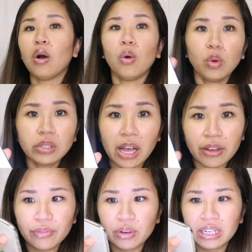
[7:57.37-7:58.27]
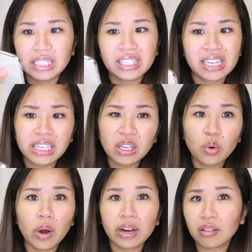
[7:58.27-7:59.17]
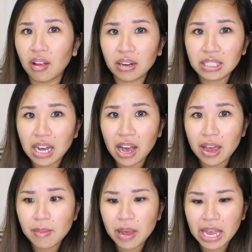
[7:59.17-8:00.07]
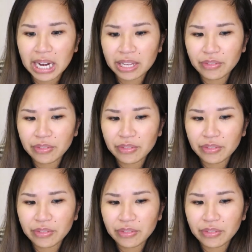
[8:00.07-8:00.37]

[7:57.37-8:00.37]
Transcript: old iPhone and it's taking quite a long time and I